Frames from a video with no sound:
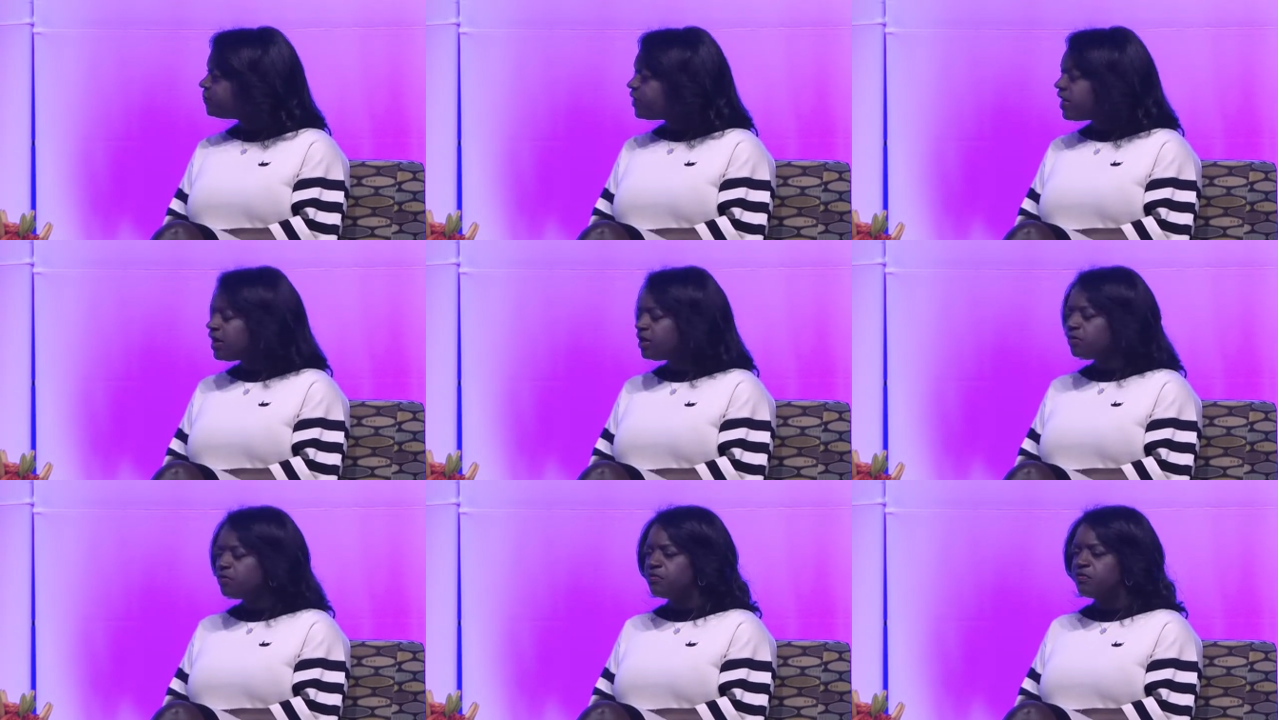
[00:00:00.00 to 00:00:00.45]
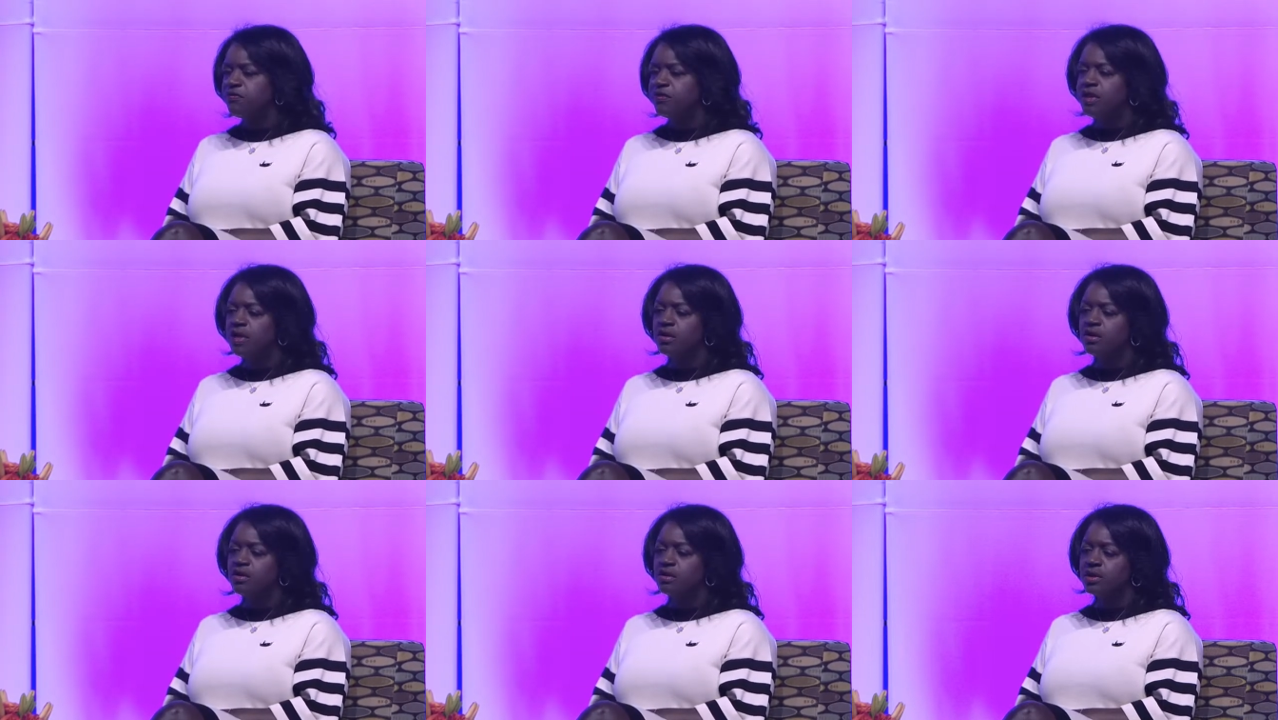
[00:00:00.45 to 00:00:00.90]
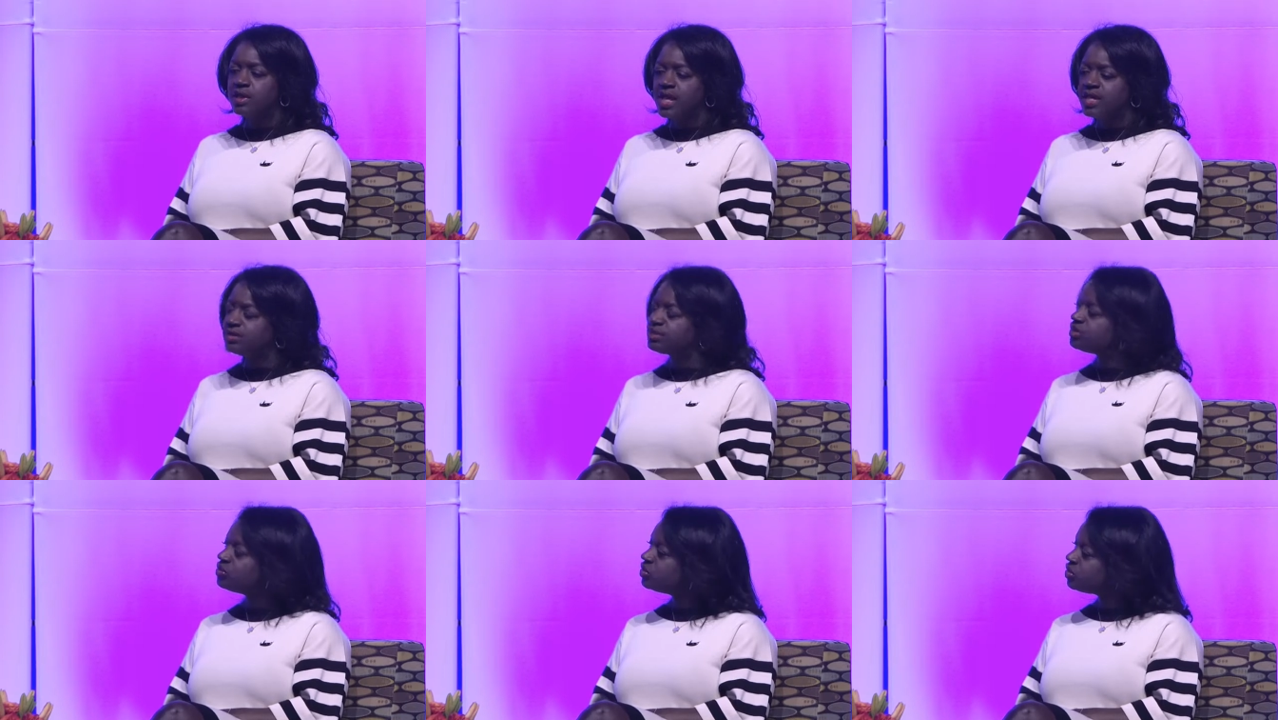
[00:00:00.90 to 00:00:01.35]
Yeah. It'll feel
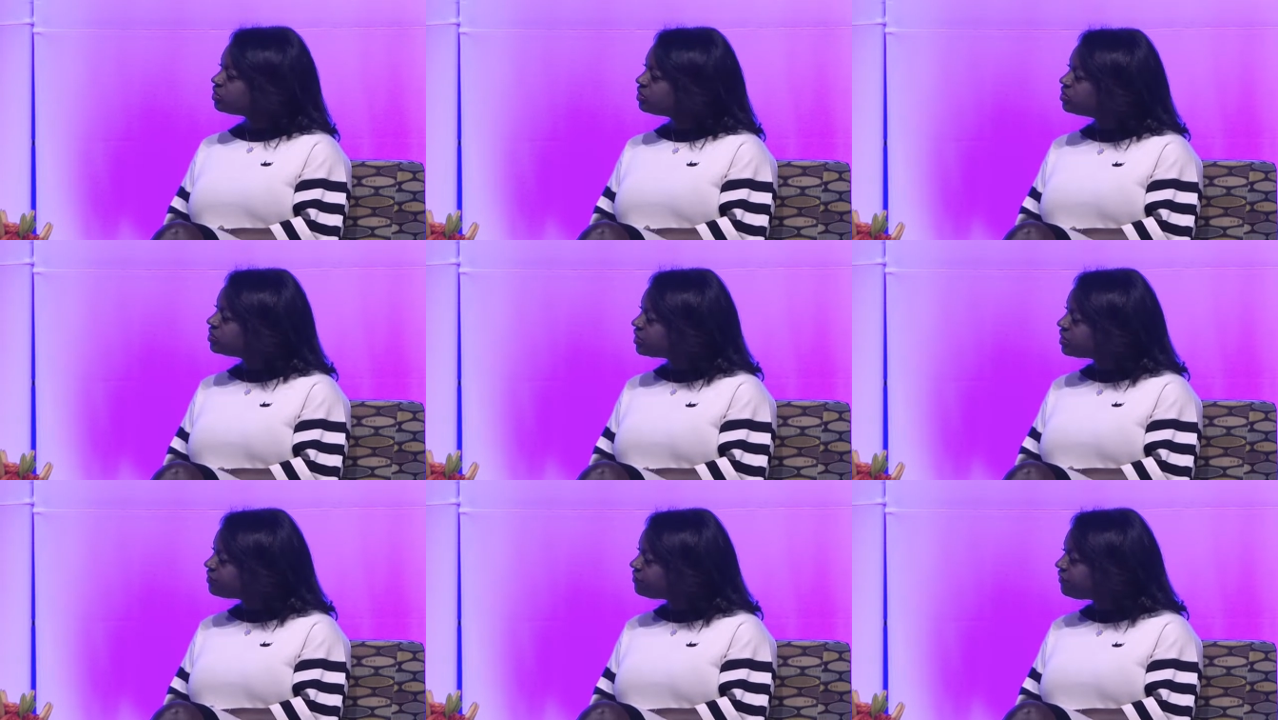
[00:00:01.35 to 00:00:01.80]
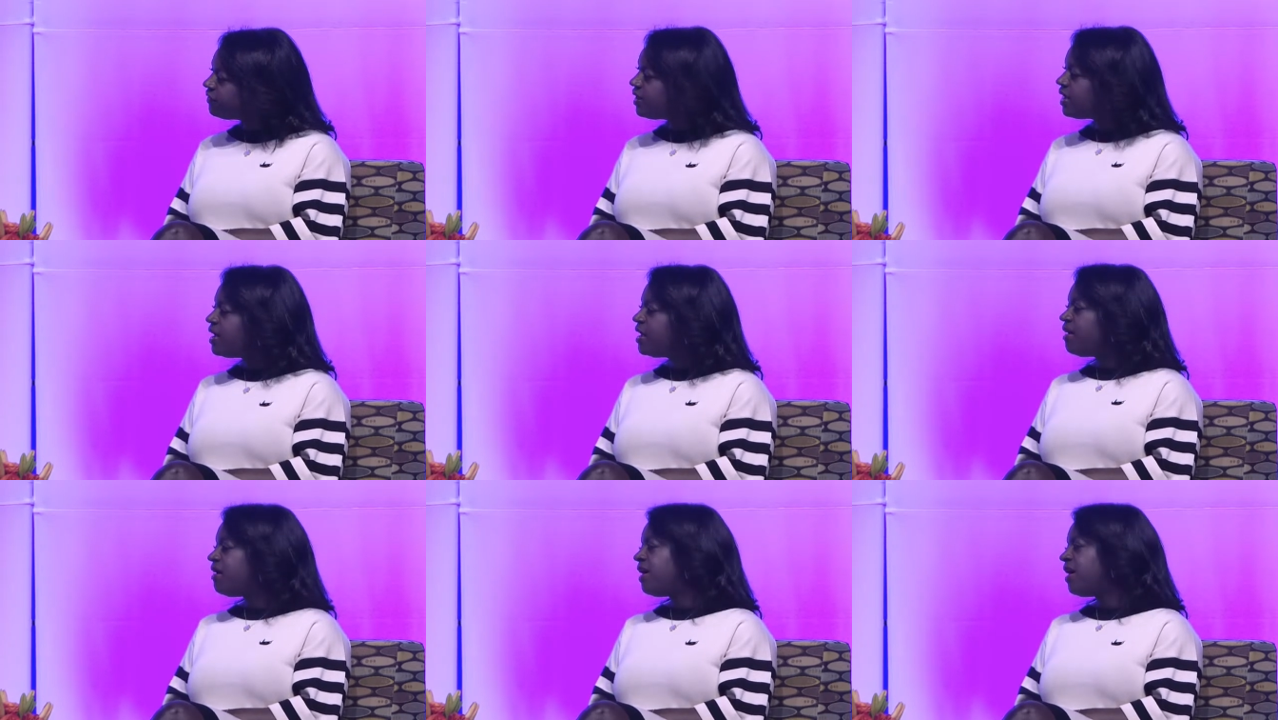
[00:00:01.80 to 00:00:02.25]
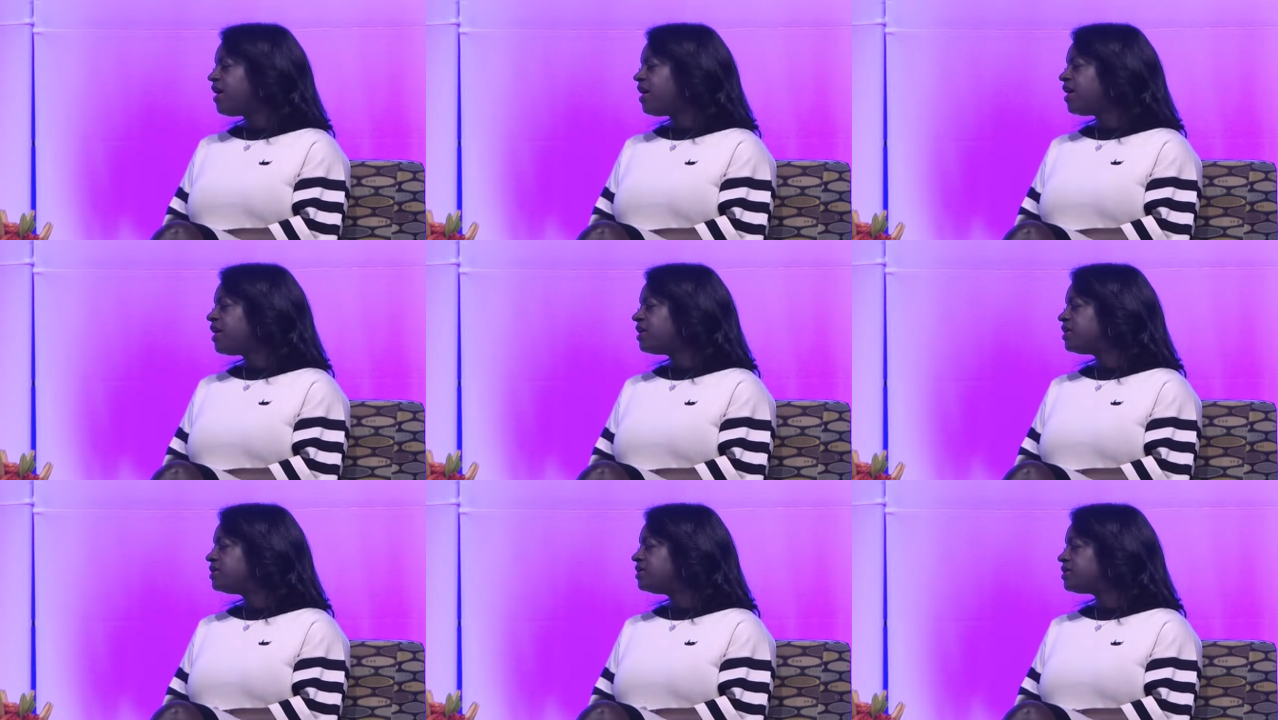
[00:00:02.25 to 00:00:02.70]
less intrusive,
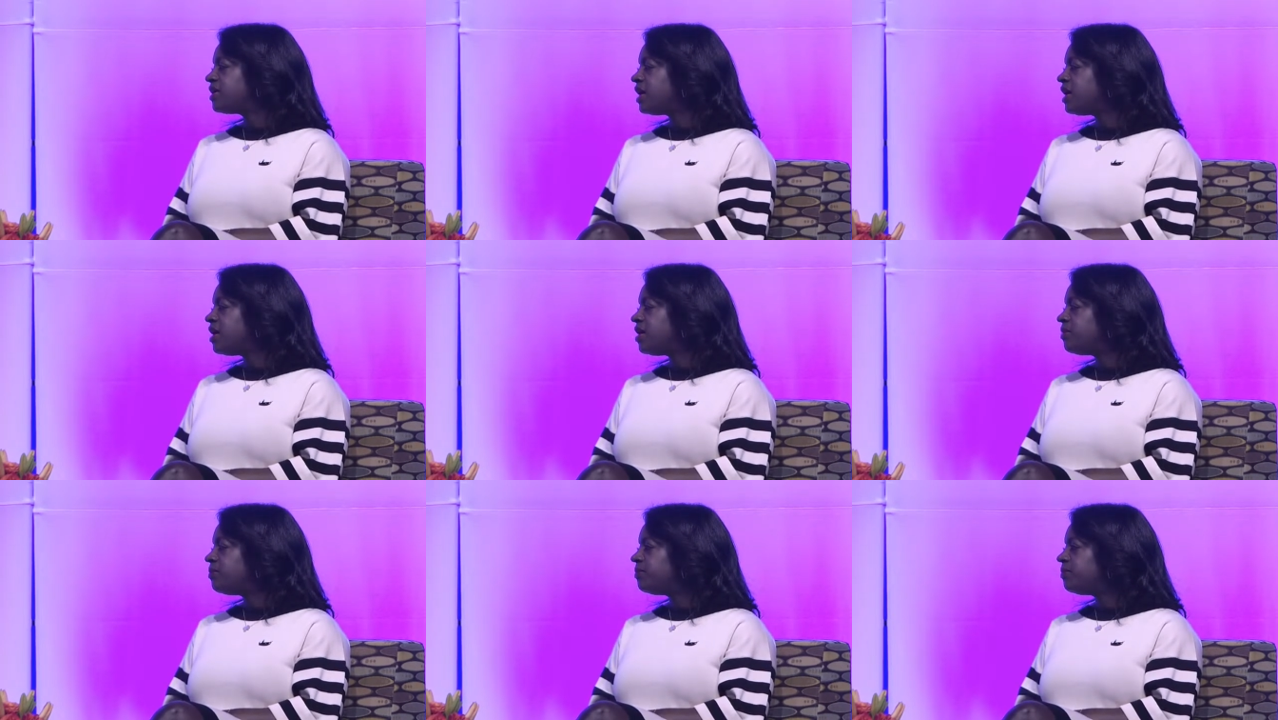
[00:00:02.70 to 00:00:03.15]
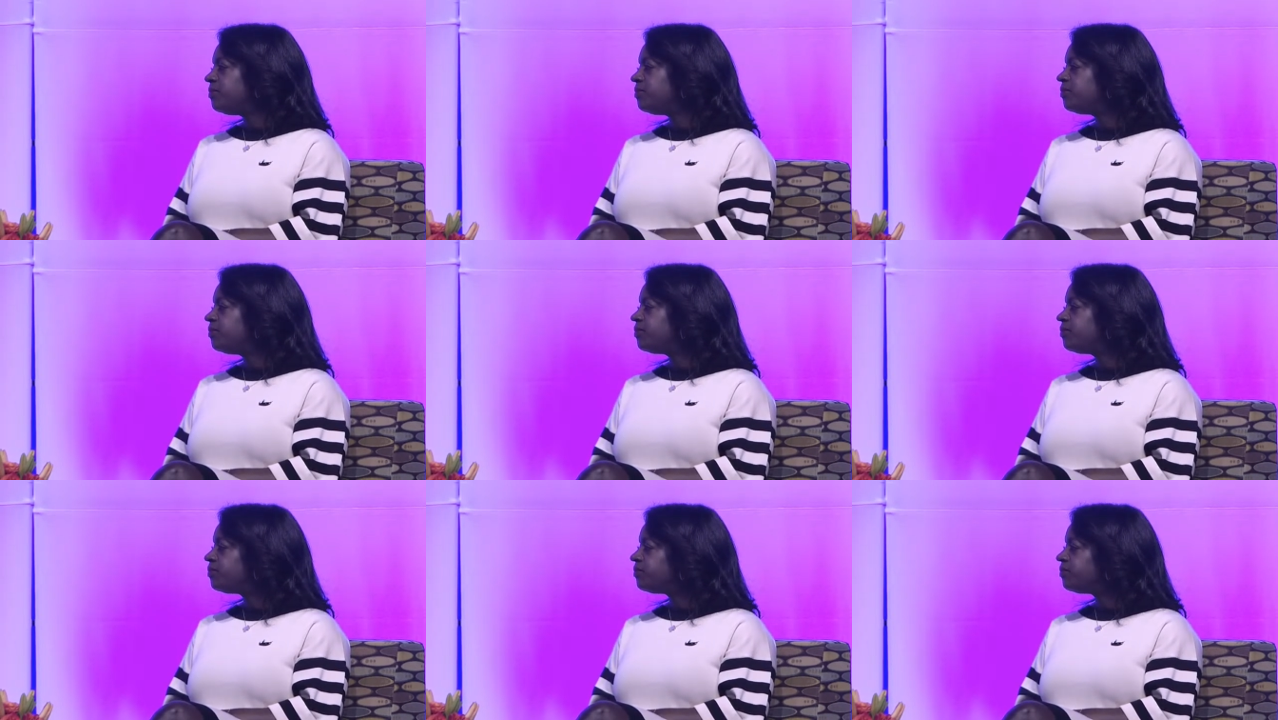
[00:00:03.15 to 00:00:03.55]
and um, how will it become